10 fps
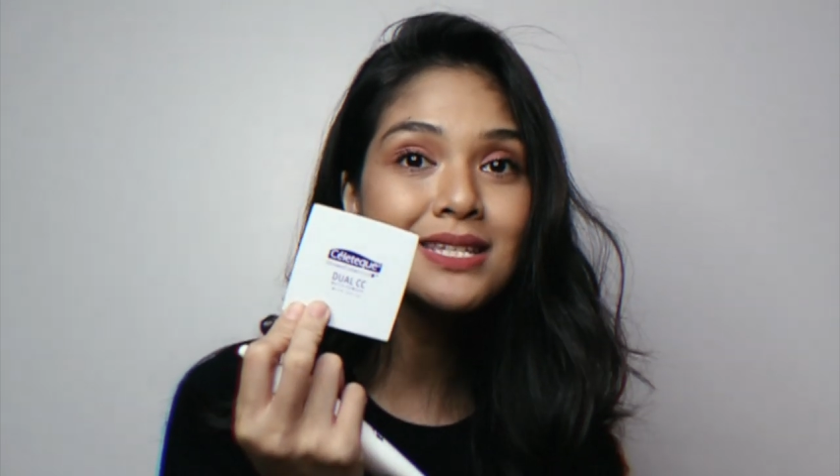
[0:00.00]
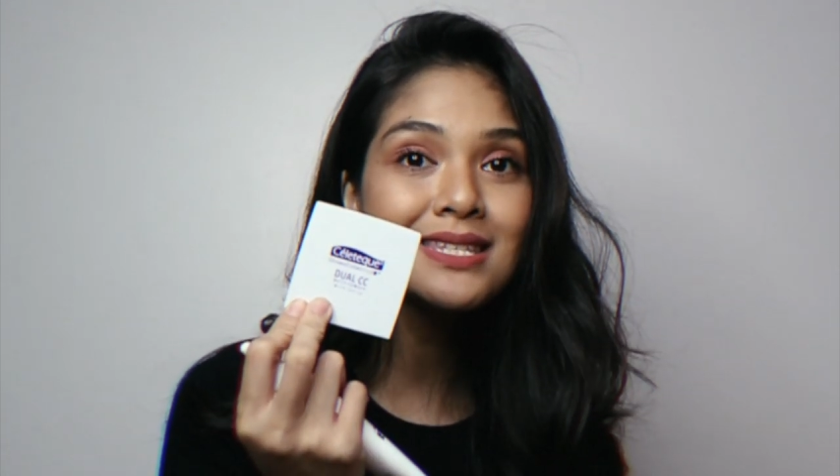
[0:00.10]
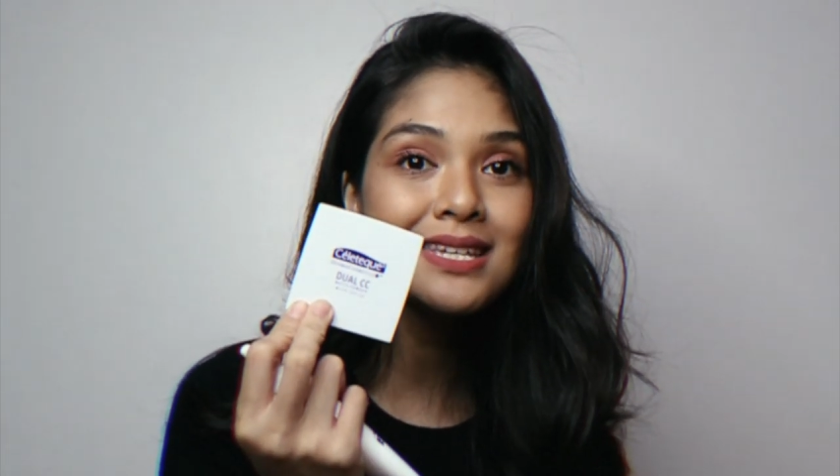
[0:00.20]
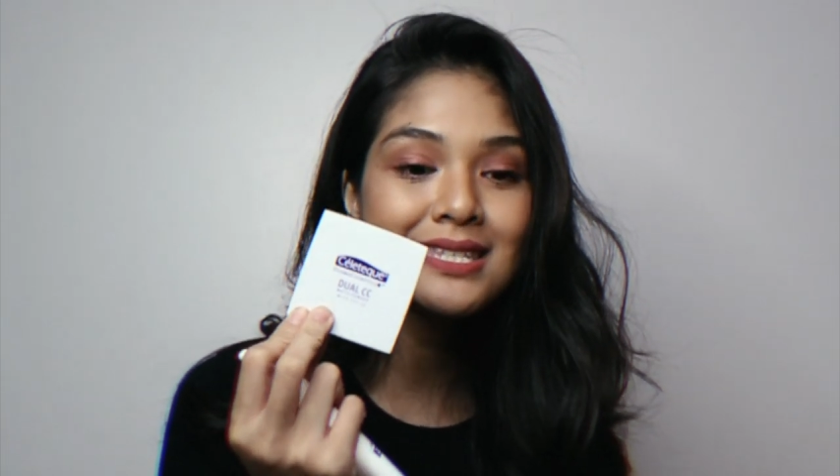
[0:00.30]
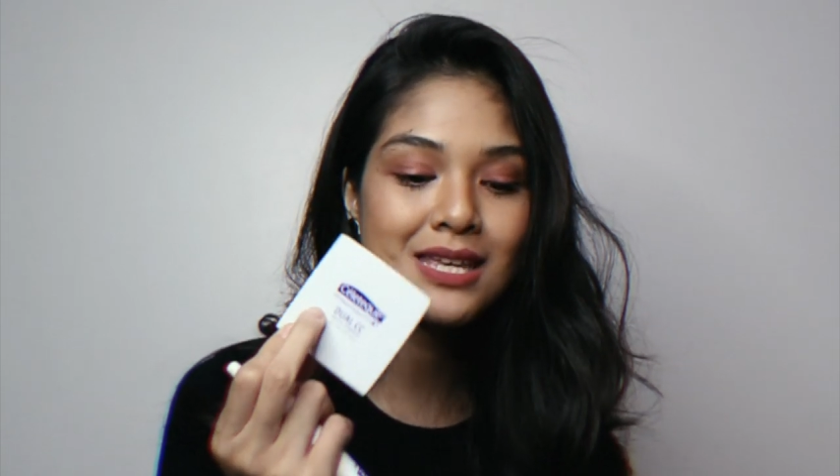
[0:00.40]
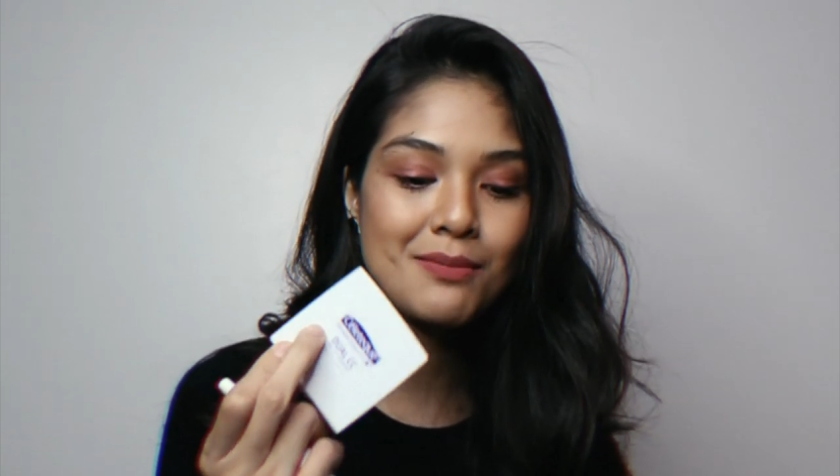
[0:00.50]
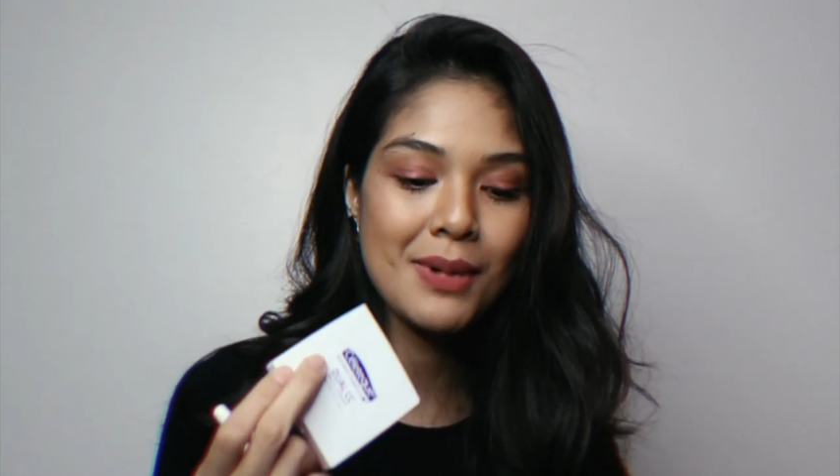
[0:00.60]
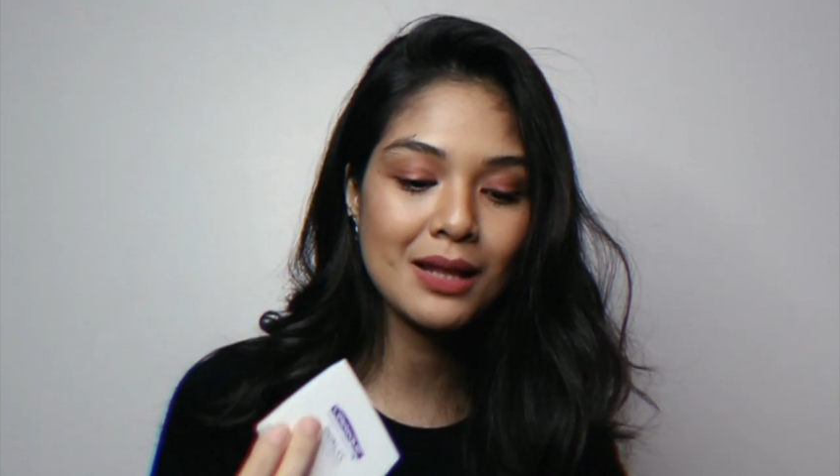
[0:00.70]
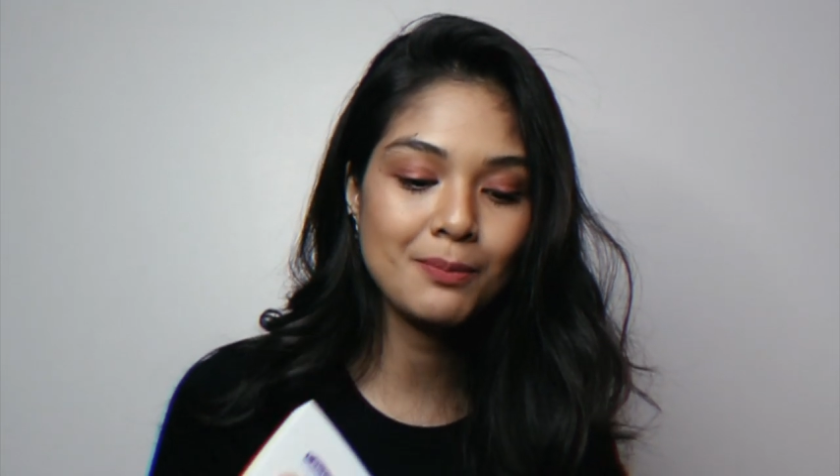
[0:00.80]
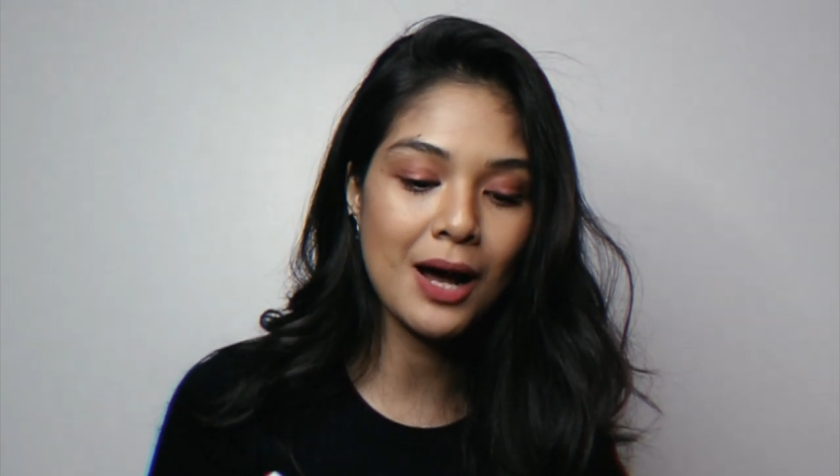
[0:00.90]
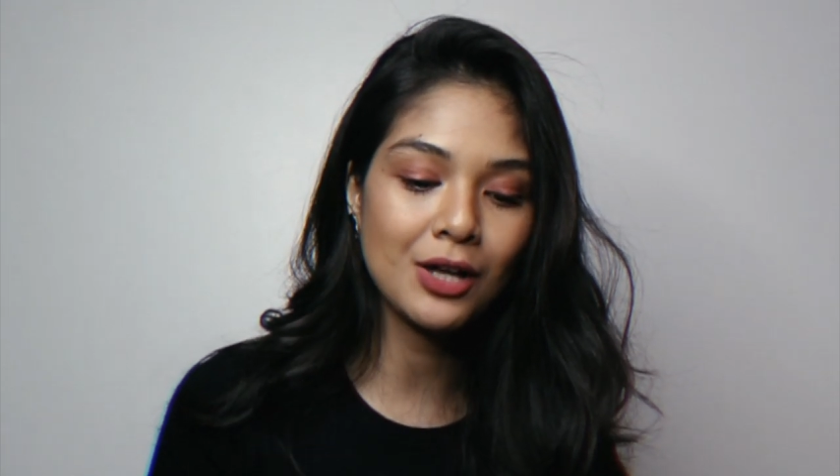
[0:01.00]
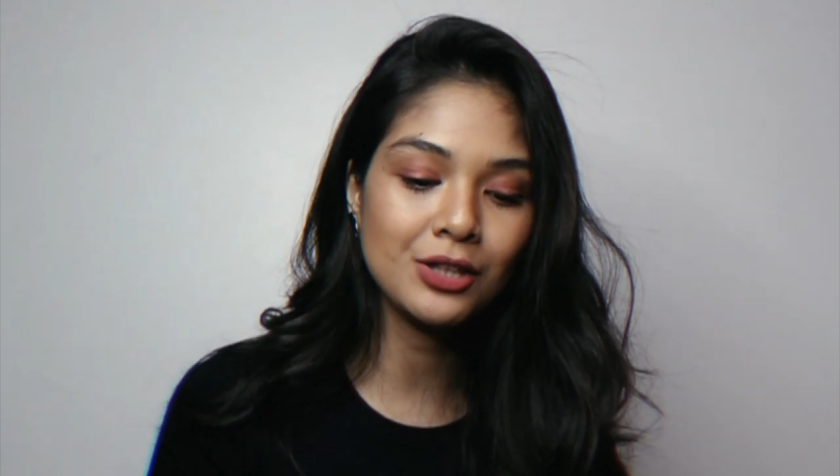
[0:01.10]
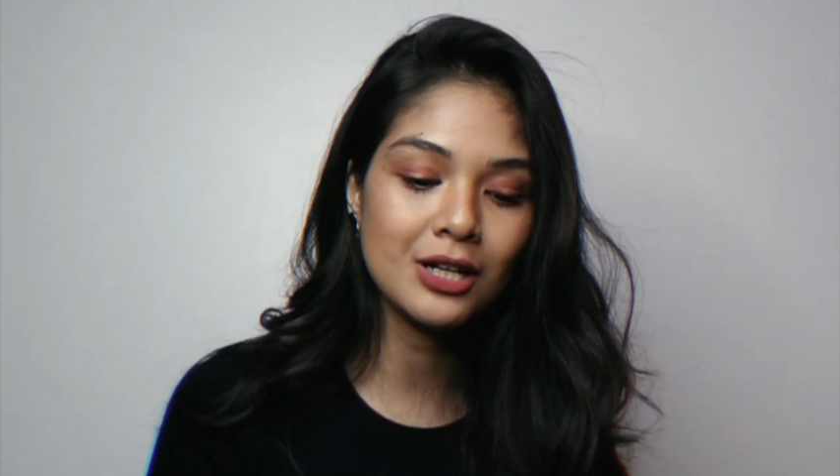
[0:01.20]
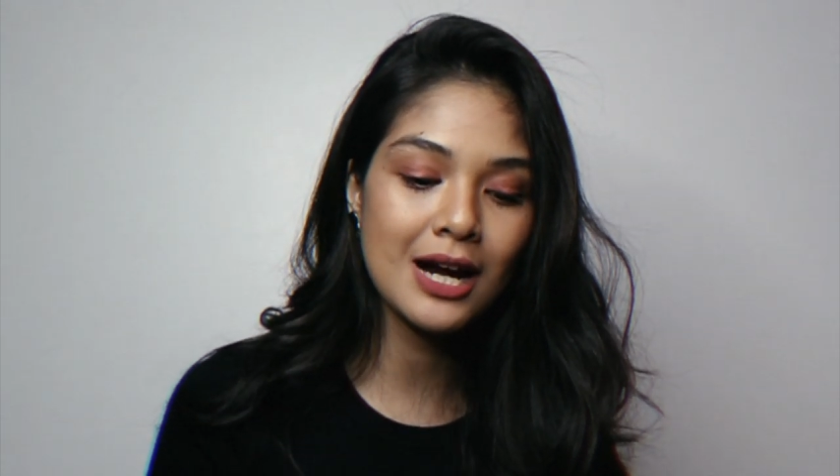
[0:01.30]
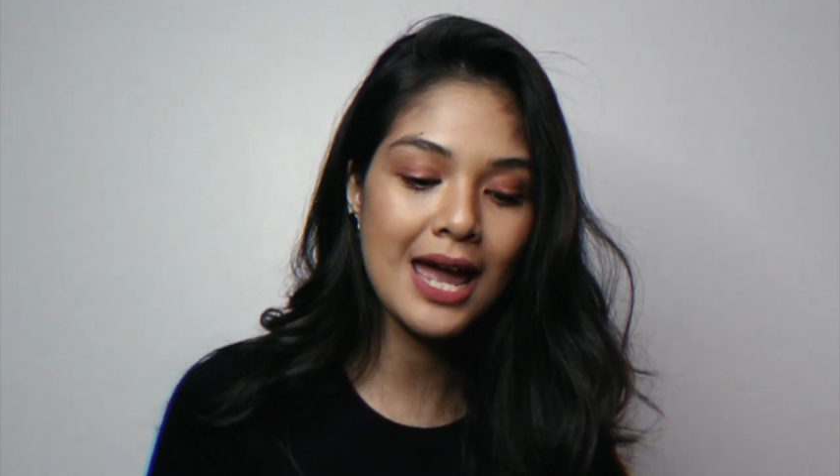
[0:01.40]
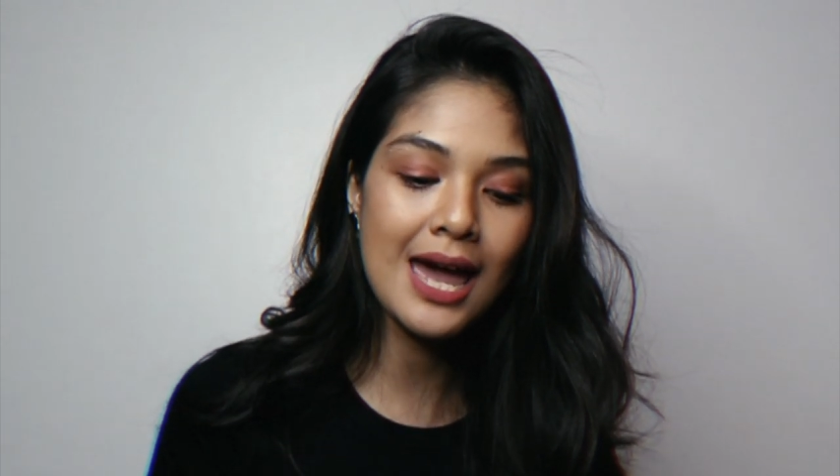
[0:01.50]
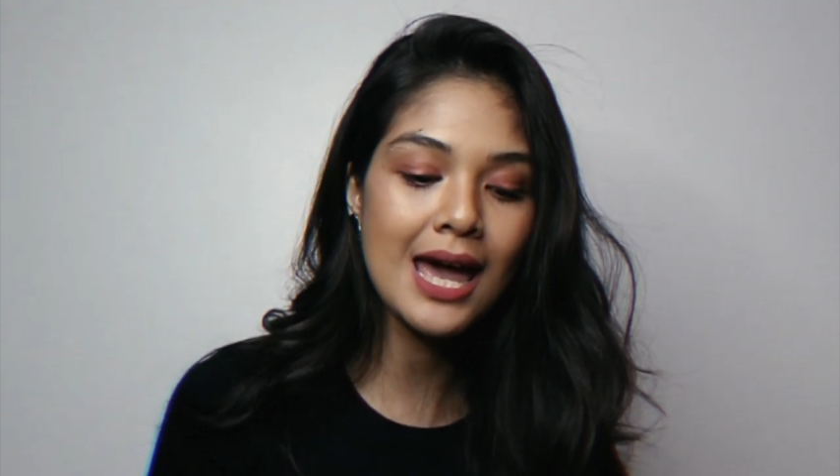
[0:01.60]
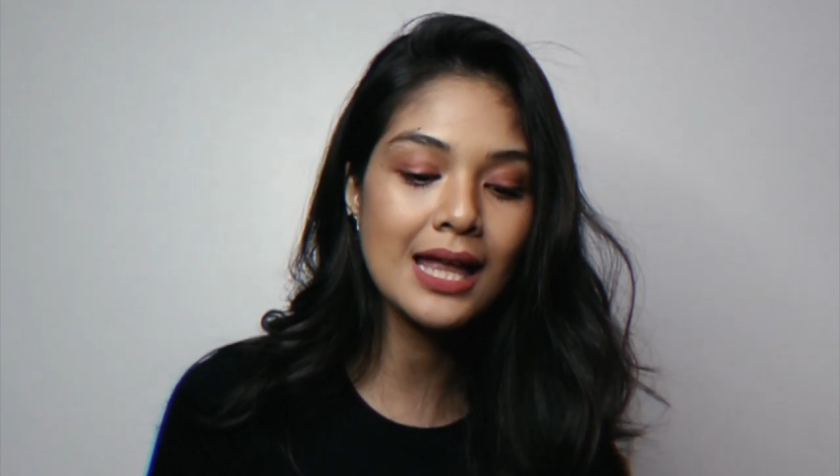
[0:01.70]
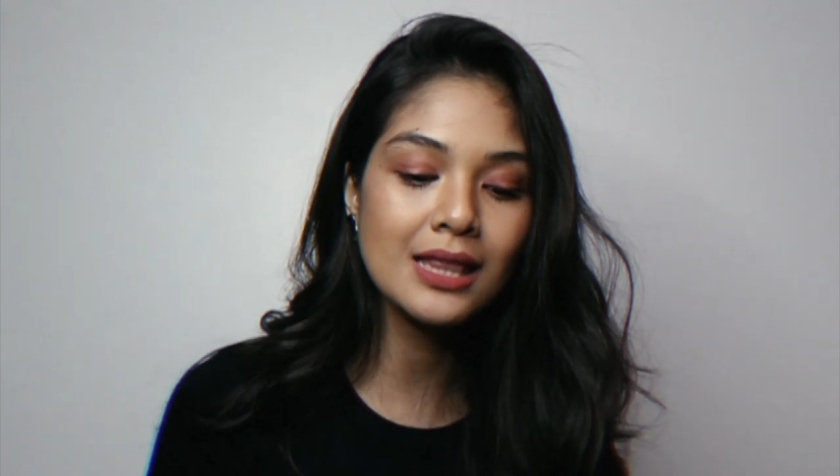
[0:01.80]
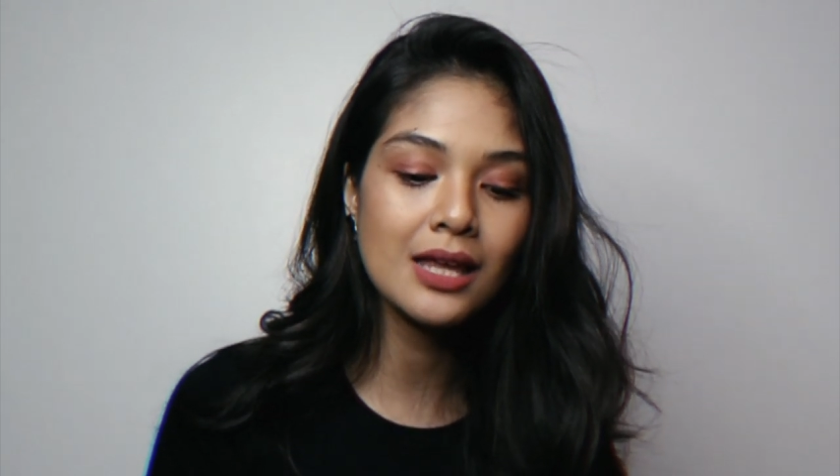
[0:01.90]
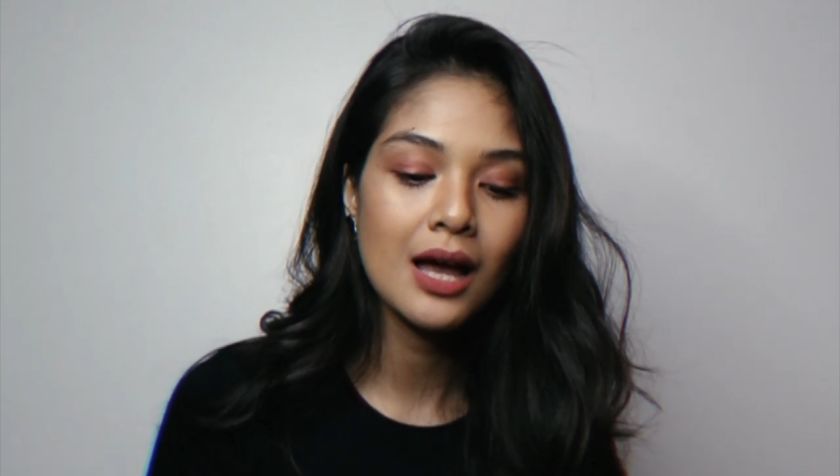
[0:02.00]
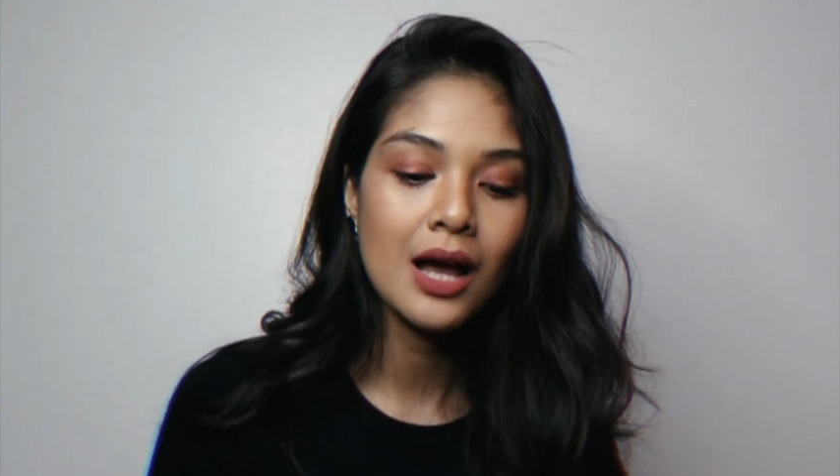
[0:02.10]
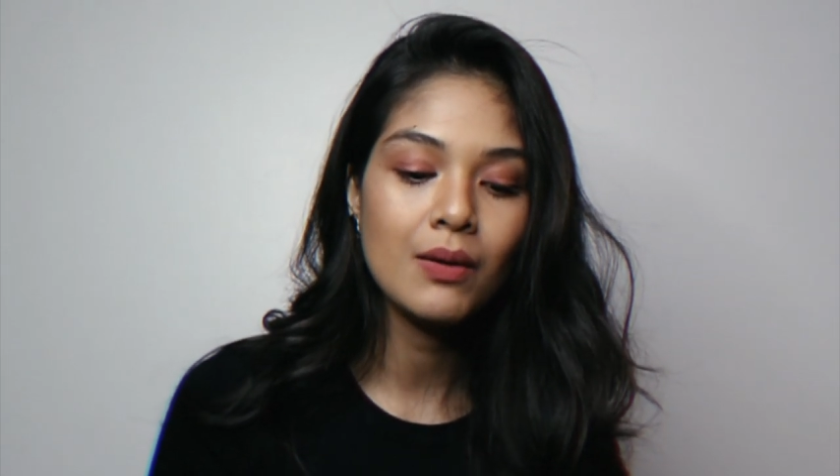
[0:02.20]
CC matte powder and